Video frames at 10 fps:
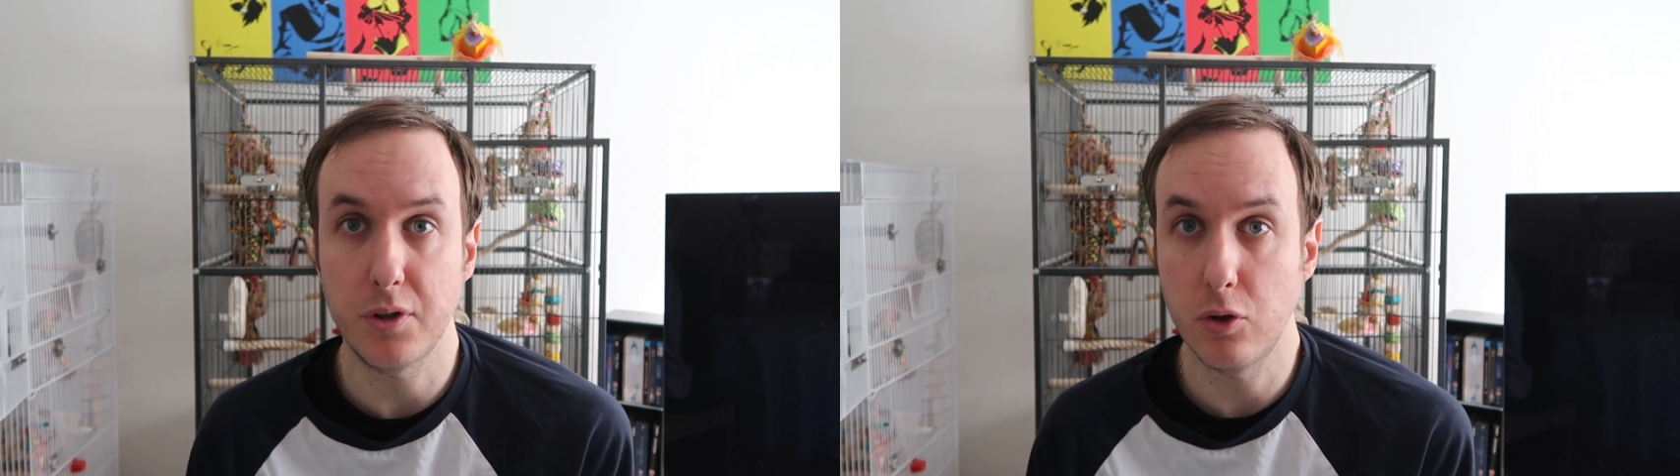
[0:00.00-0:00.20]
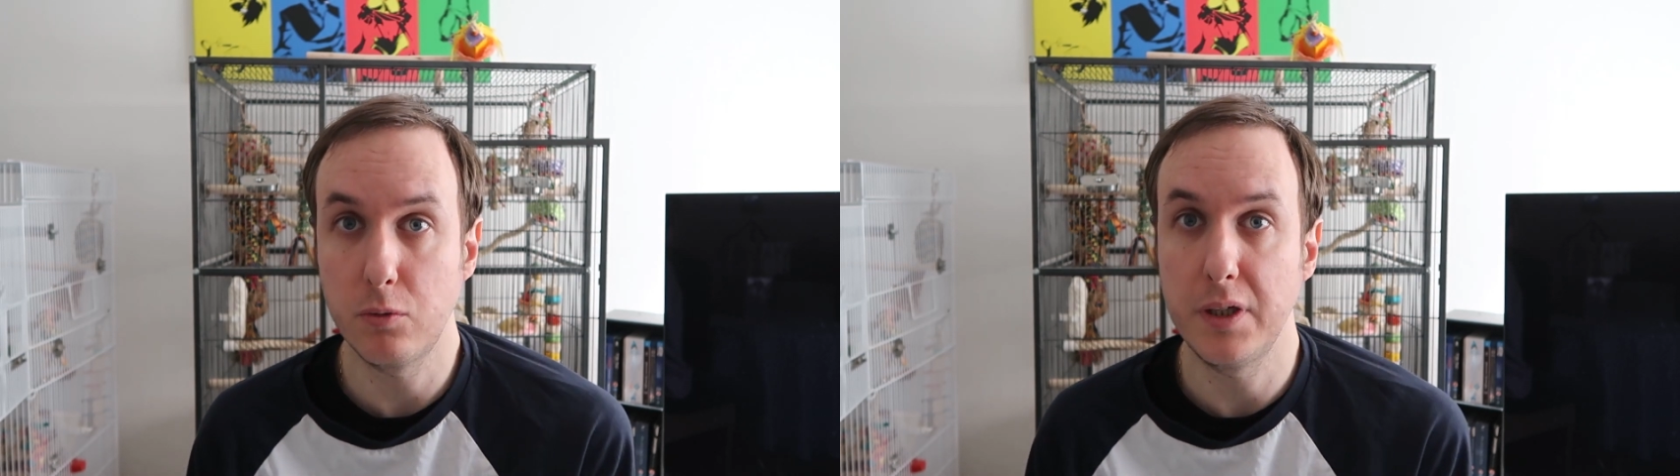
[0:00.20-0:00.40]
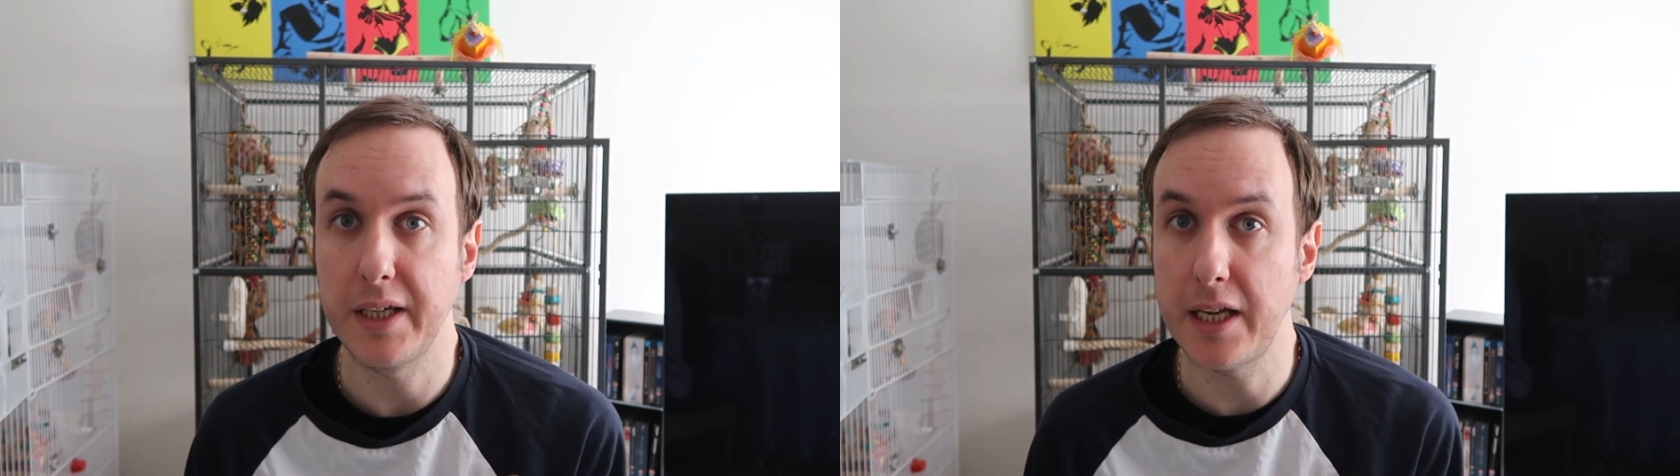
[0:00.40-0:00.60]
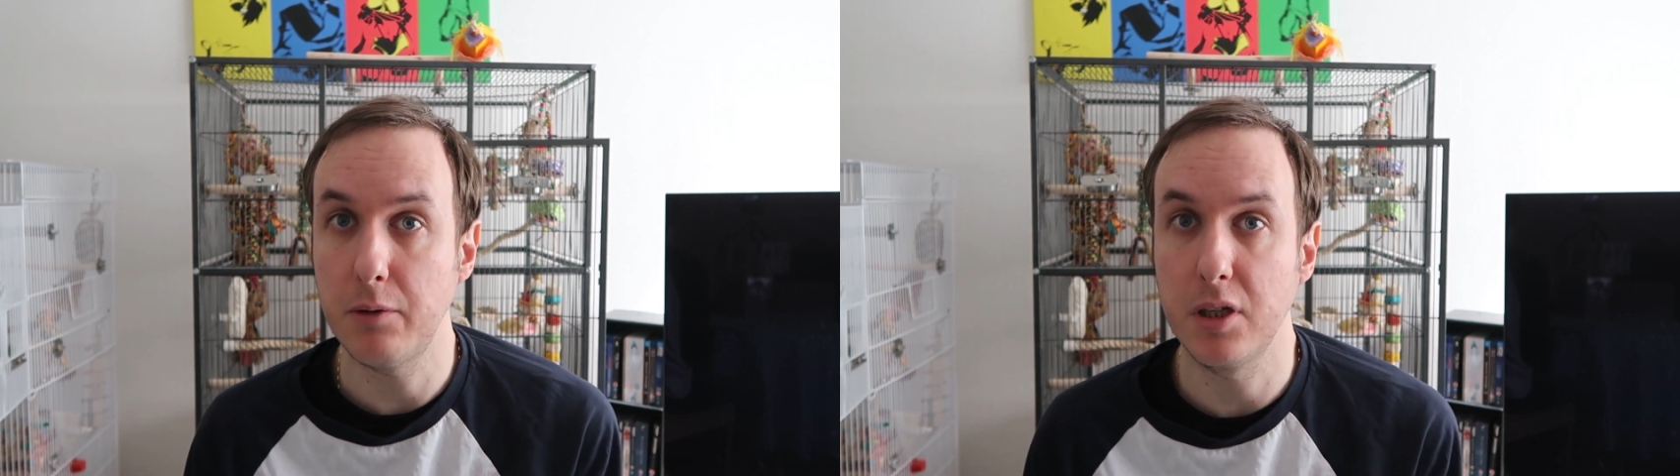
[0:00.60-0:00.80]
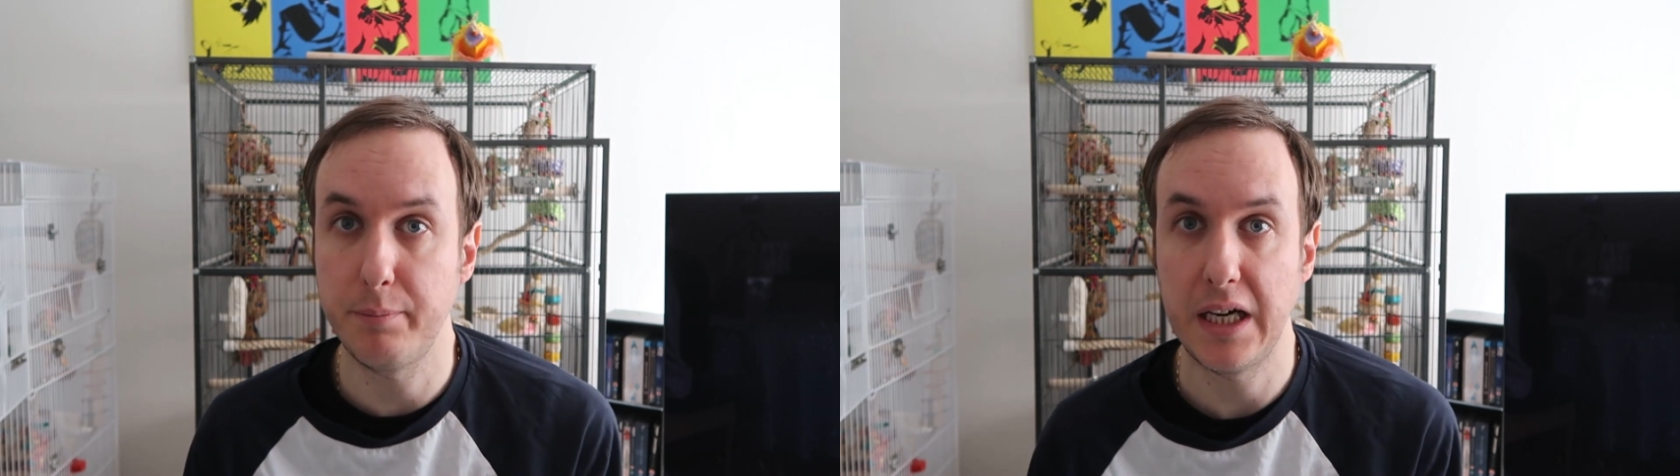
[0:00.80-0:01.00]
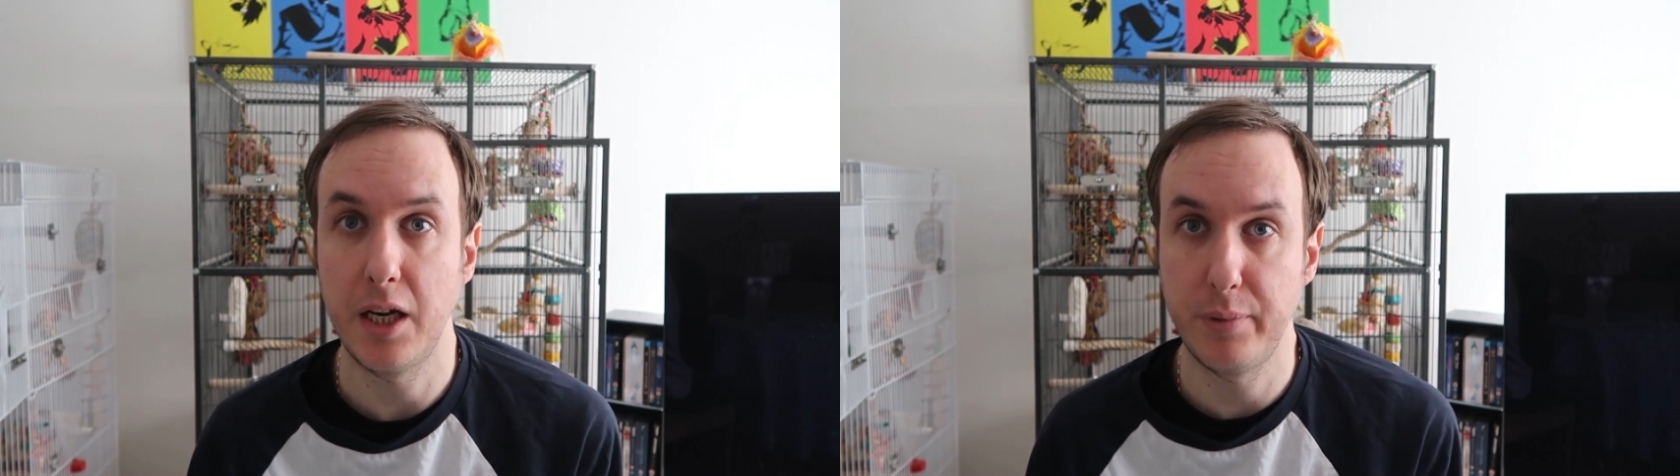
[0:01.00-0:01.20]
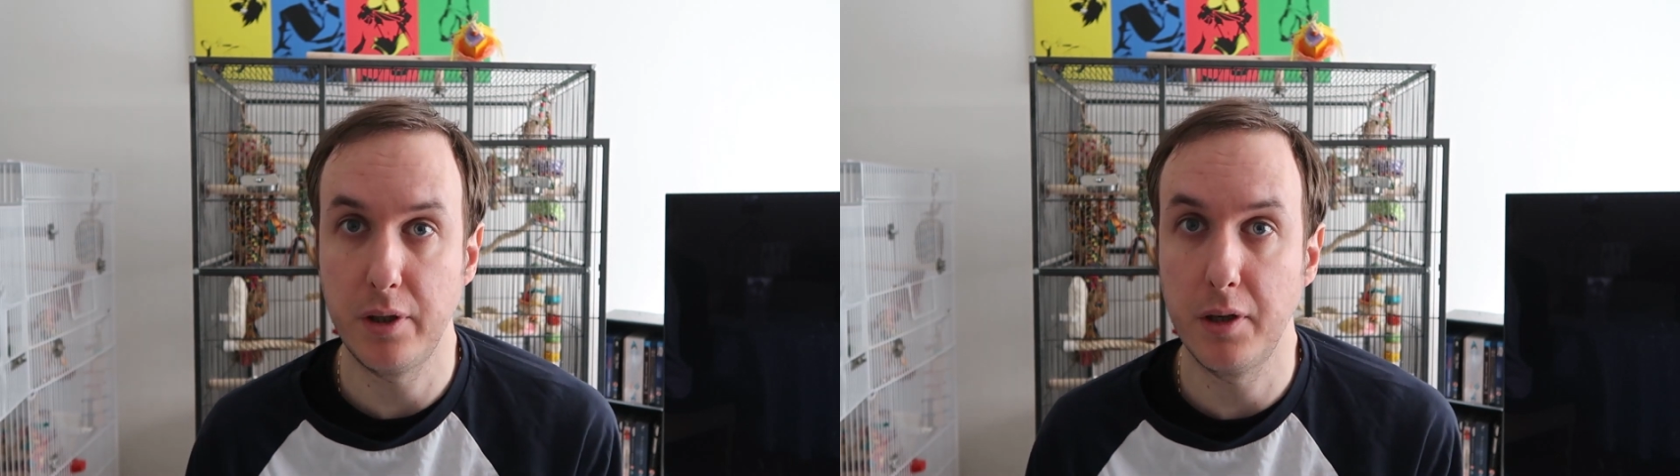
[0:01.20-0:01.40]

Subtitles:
calling anyone a bad bird